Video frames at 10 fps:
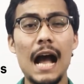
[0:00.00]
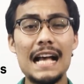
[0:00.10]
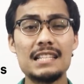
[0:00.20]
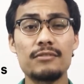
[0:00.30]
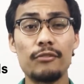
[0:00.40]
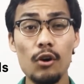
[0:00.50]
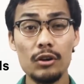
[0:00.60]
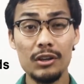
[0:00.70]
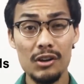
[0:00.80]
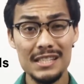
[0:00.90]
As
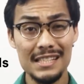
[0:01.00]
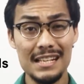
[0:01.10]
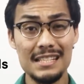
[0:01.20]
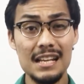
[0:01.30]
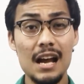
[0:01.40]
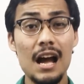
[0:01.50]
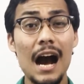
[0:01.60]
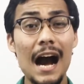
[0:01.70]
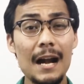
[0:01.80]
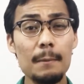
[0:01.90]
for consonants,
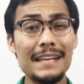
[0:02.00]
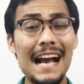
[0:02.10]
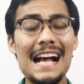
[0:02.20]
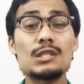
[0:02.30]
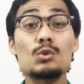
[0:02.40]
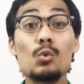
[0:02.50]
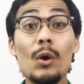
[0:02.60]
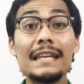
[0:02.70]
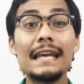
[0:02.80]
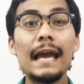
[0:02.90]
Arabic has
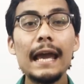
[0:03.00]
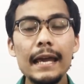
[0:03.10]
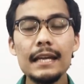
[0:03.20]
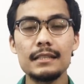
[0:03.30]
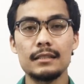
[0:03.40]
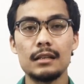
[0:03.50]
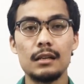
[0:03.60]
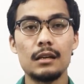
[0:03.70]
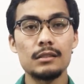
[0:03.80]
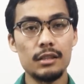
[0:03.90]
28
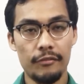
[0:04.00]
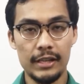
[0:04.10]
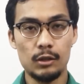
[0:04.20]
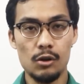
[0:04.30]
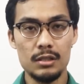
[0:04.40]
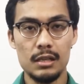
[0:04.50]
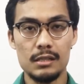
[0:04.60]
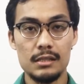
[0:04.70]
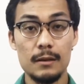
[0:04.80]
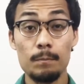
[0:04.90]
different
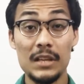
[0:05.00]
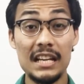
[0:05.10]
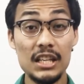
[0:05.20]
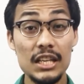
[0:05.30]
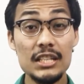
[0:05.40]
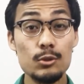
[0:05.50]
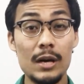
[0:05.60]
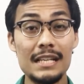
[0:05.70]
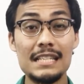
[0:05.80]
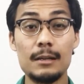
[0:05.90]
consonants, and each
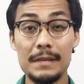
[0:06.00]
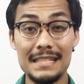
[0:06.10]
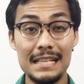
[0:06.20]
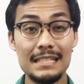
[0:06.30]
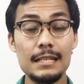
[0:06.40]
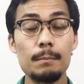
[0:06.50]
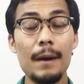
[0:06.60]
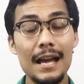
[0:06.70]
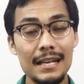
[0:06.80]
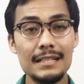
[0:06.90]
one is represented
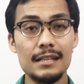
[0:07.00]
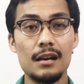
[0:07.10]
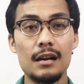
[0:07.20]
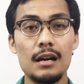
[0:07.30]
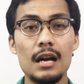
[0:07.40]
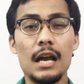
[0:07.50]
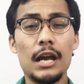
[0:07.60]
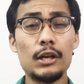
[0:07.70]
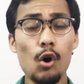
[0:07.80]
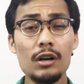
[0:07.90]
by a letter.
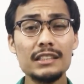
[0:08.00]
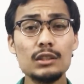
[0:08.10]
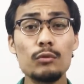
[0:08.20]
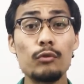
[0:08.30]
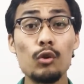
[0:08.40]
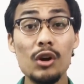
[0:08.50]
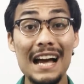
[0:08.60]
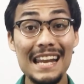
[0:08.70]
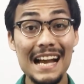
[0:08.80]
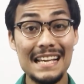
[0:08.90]
In order to
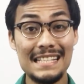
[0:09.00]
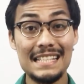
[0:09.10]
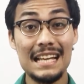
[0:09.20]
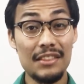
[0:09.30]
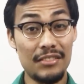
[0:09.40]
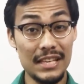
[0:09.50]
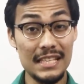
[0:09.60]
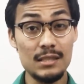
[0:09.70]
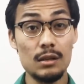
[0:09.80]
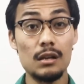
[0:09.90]
vocalize
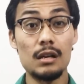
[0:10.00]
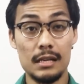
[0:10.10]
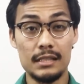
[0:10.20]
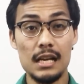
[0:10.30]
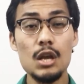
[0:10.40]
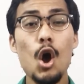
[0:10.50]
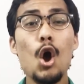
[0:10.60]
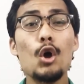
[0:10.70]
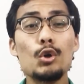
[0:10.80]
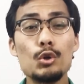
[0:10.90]
these letters,
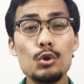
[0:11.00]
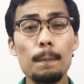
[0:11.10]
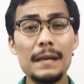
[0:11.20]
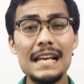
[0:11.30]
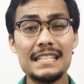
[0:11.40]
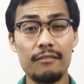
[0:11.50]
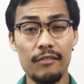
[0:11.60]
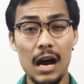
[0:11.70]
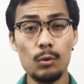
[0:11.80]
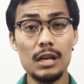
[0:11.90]
you place a
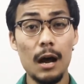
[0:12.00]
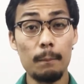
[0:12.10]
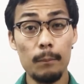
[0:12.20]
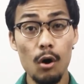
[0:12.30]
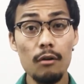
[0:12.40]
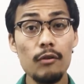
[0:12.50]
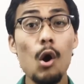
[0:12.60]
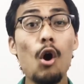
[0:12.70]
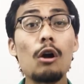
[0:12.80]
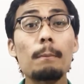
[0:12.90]
vowel above
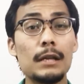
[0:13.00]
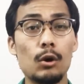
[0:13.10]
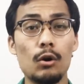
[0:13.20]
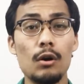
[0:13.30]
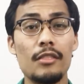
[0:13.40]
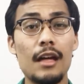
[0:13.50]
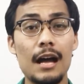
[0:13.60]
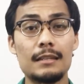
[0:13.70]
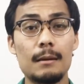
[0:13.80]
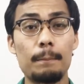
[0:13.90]
or below
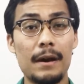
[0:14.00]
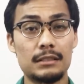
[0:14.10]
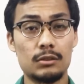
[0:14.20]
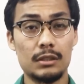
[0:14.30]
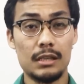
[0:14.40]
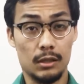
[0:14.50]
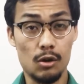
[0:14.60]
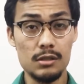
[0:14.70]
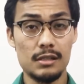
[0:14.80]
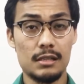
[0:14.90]
that particular
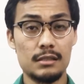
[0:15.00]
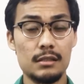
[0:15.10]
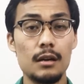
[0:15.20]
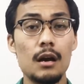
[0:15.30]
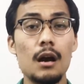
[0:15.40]
consonant.